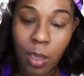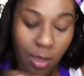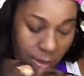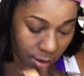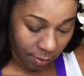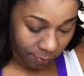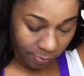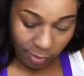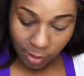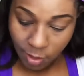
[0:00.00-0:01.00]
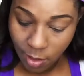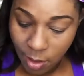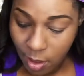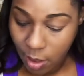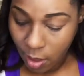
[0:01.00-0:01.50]
Okay.
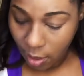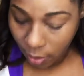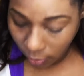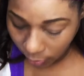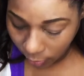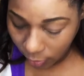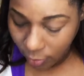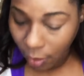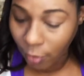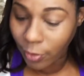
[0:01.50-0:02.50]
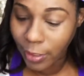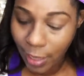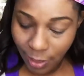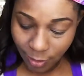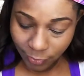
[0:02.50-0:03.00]
And I already
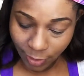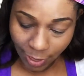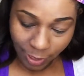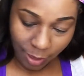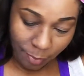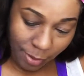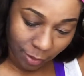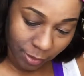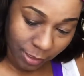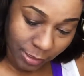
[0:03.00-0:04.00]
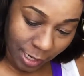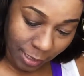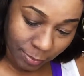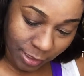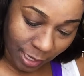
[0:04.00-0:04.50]
have like about a
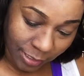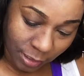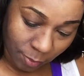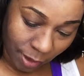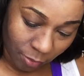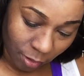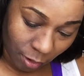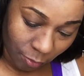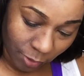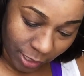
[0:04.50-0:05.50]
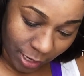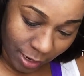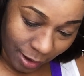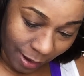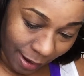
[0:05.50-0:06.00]
dime-sized amount already
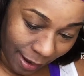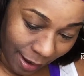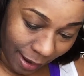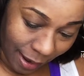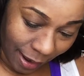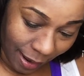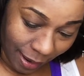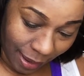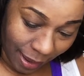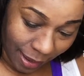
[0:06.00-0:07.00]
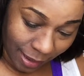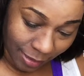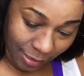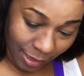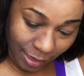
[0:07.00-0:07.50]

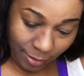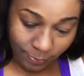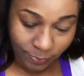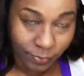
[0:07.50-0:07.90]
in that.